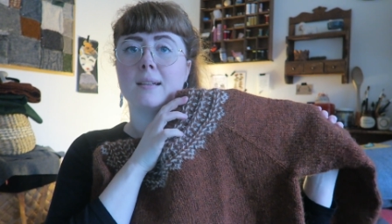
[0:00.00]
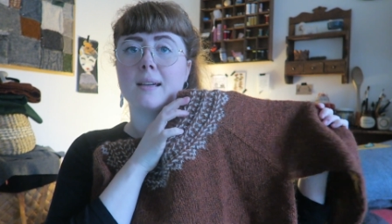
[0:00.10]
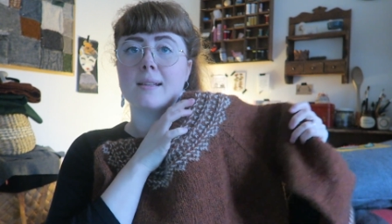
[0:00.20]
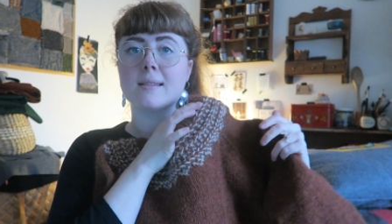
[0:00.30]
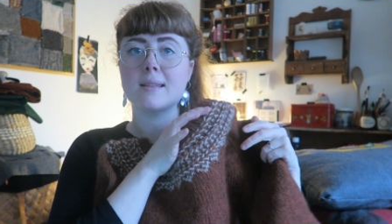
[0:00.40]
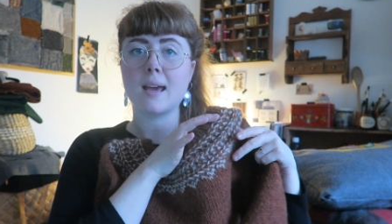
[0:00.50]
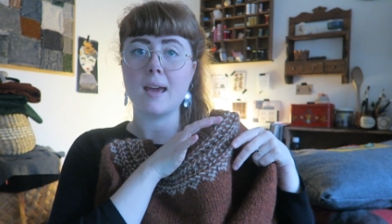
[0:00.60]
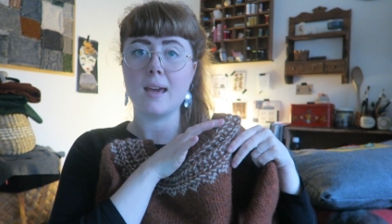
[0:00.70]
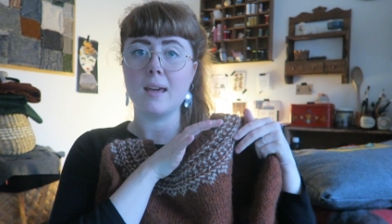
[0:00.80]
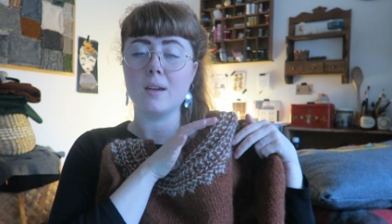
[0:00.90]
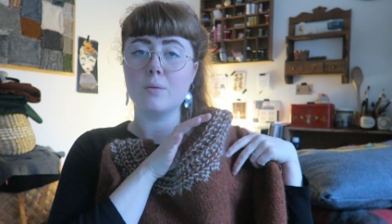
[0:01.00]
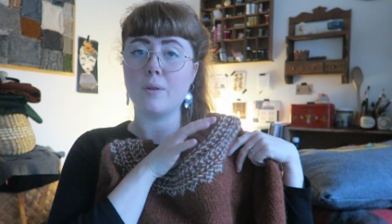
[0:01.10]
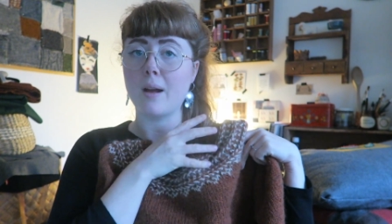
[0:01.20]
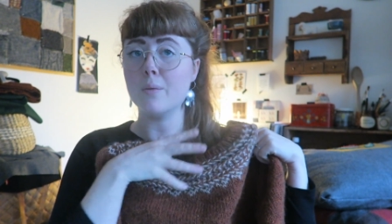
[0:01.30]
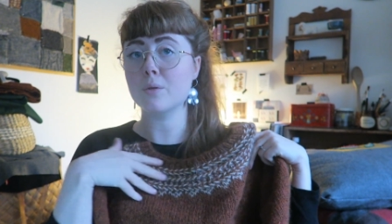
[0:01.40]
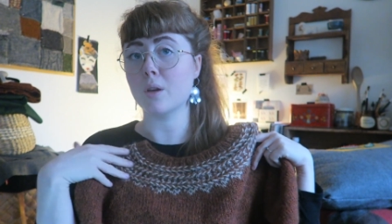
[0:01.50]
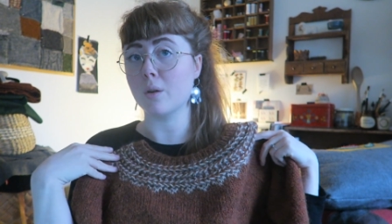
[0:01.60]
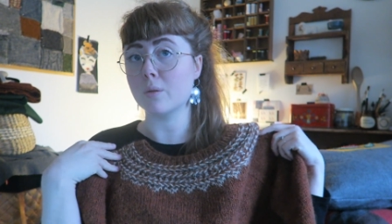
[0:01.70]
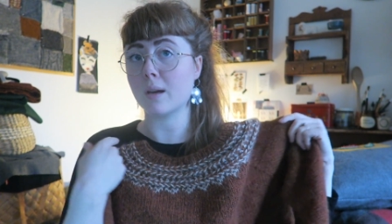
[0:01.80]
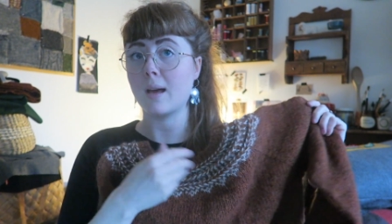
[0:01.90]
it's a round
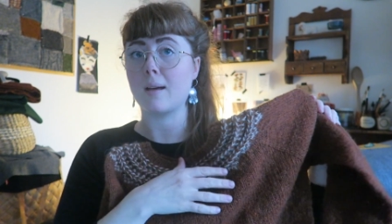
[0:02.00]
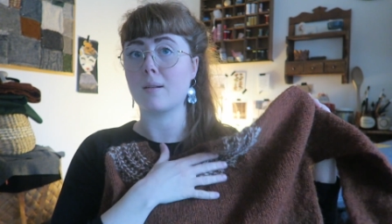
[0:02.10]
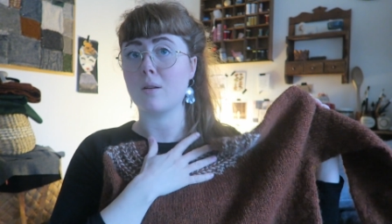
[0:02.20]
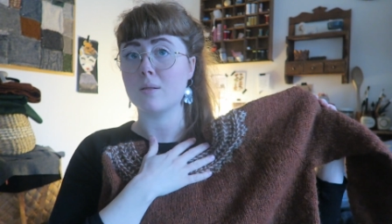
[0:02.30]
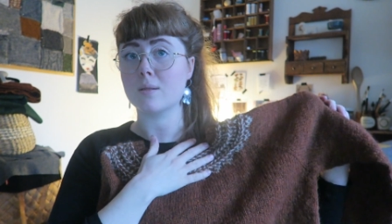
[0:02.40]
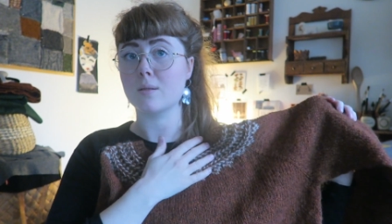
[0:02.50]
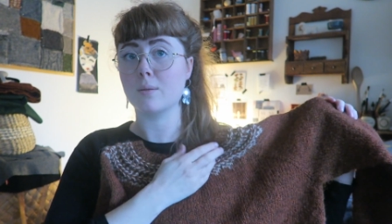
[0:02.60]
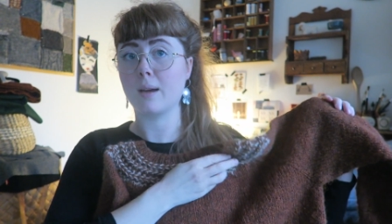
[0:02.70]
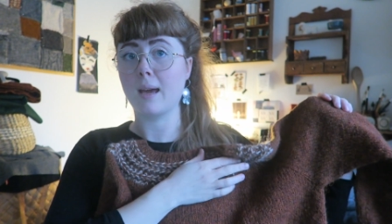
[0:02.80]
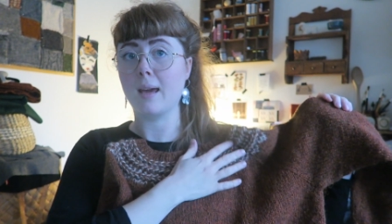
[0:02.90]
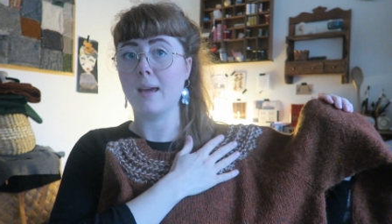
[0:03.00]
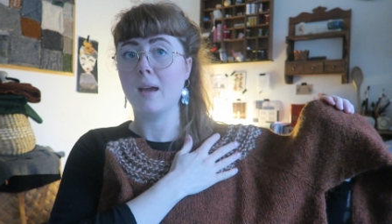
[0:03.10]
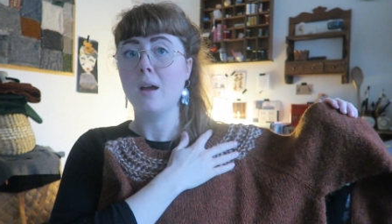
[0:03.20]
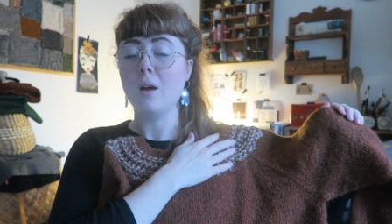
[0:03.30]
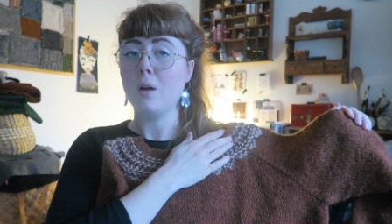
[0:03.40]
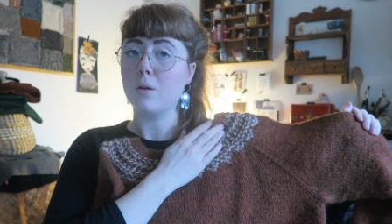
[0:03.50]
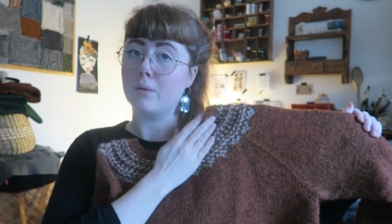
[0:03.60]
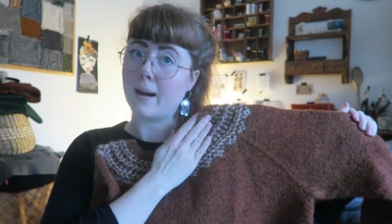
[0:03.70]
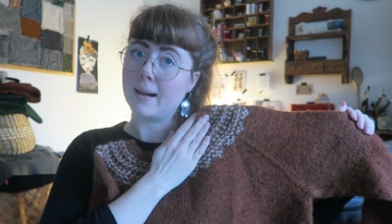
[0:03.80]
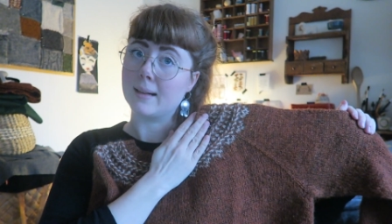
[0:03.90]
yoke and also a
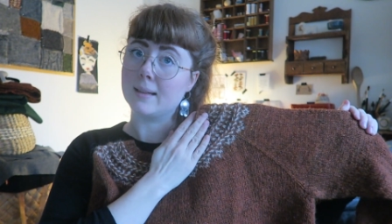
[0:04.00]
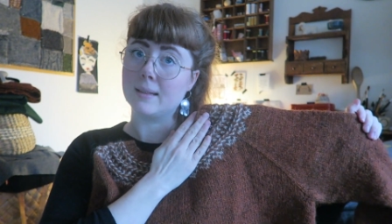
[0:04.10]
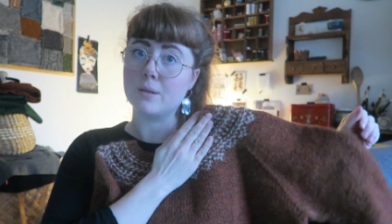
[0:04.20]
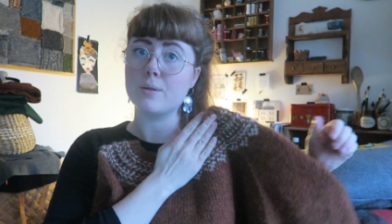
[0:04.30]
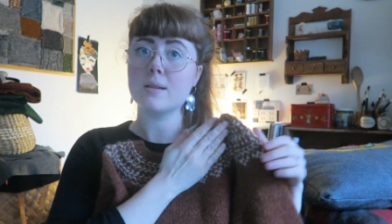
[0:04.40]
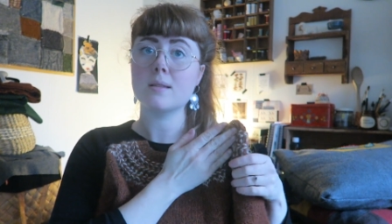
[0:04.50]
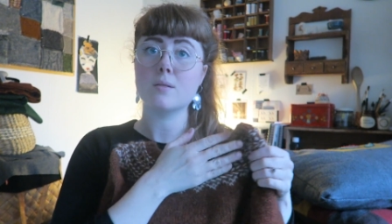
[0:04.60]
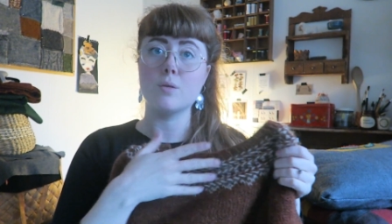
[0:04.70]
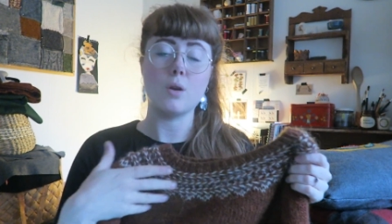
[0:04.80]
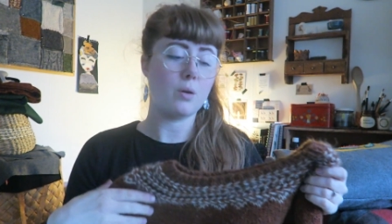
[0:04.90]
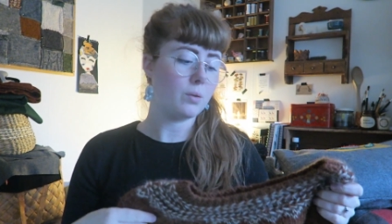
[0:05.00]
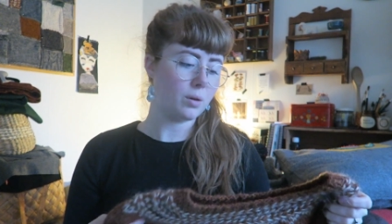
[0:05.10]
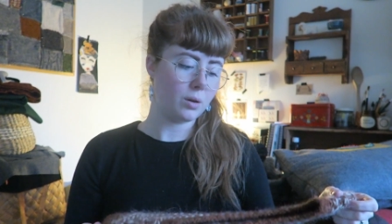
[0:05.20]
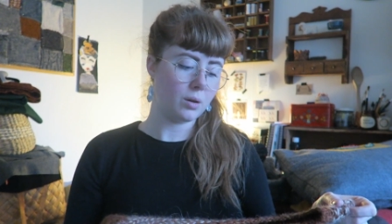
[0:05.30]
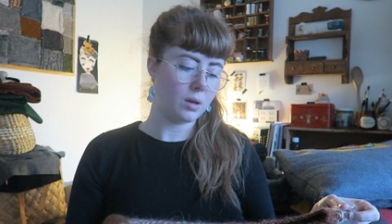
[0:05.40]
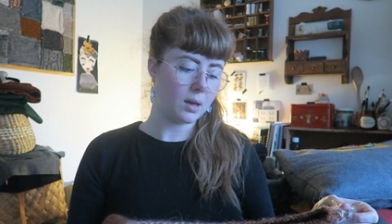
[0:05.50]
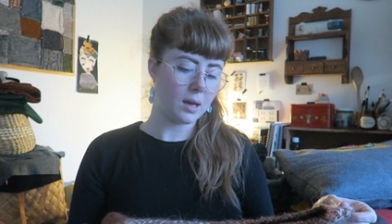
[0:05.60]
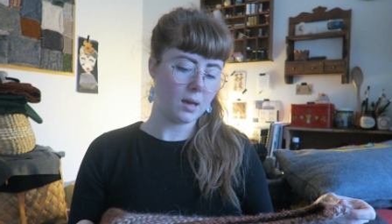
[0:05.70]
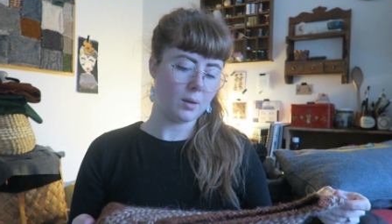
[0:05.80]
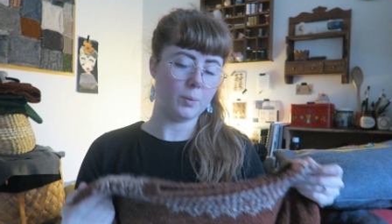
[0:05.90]
raglan increased yoke
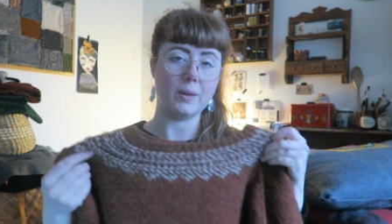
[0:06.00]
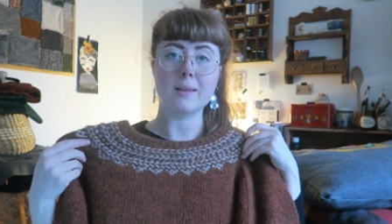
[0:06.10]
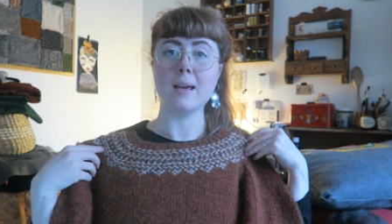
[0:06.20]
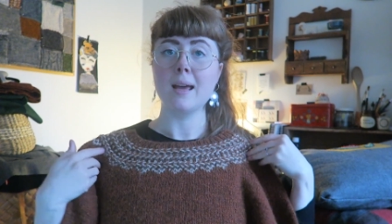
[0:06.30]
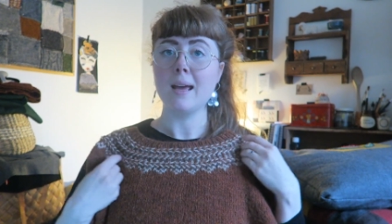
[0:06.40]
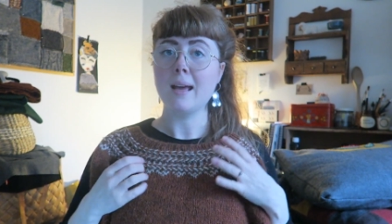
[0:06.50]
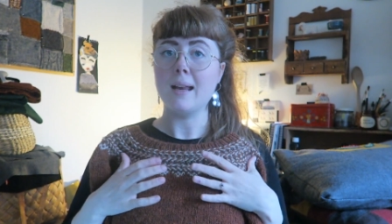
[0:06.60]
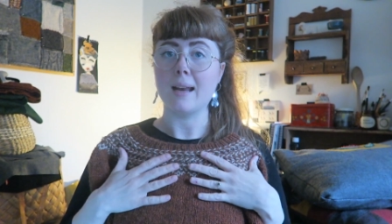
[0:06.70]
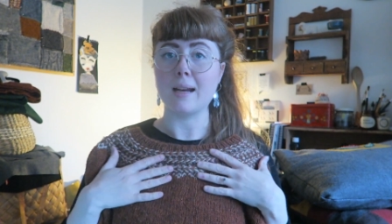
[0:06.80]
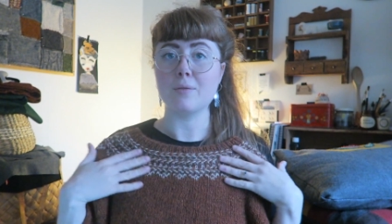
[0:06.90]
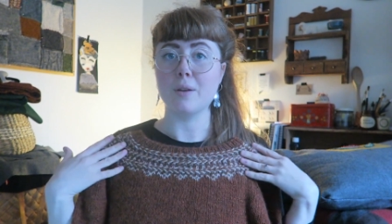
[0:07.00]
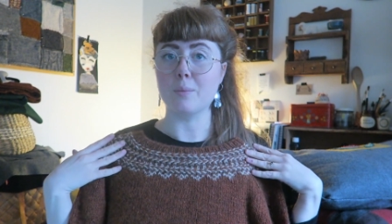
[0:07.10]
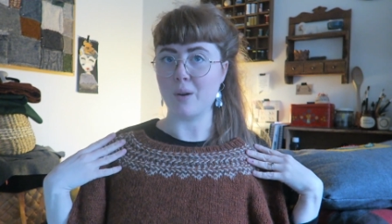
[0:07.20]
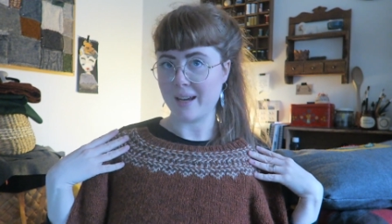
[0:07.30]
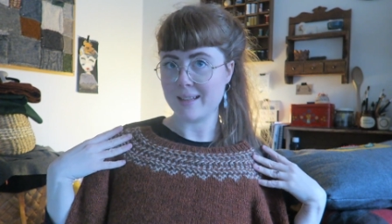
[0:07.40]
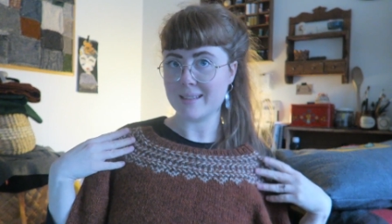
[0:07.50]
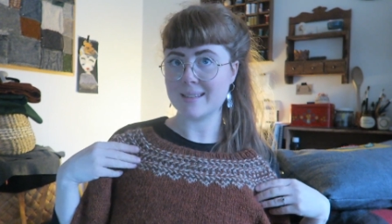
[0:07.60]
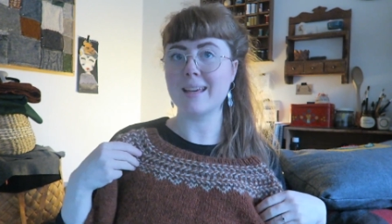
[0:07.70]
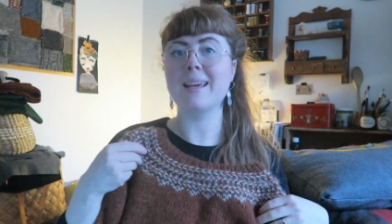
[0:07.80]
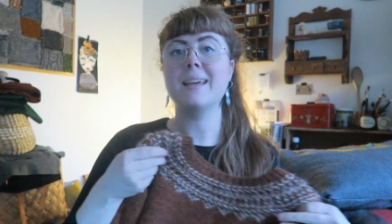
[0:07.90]
with Latvian
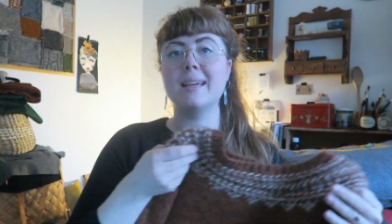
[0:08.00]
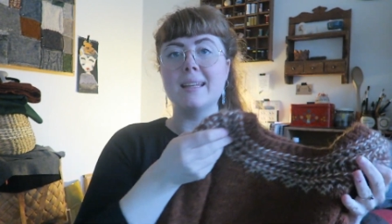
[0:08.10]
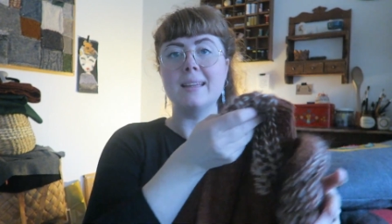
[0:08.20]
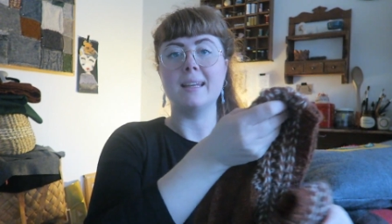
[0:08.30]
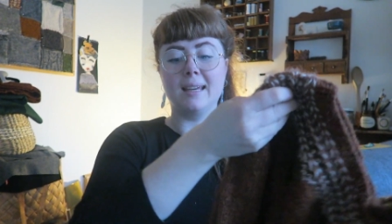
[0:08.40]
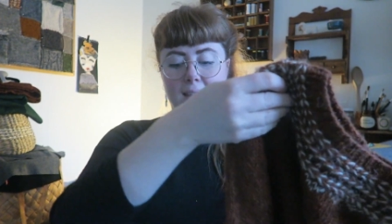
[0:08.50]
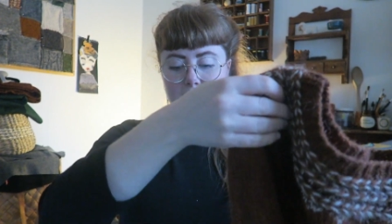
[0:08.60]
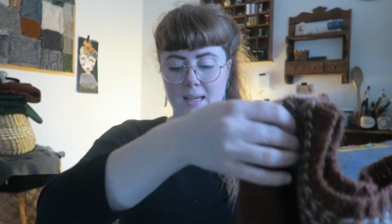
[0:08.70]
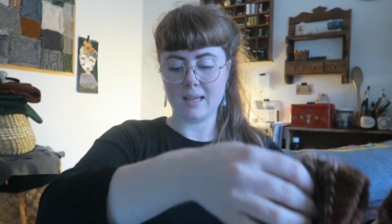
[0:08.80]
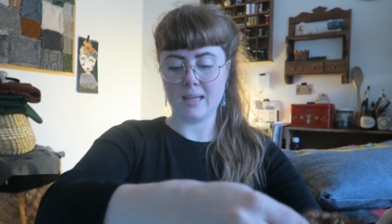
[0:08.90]
braids in the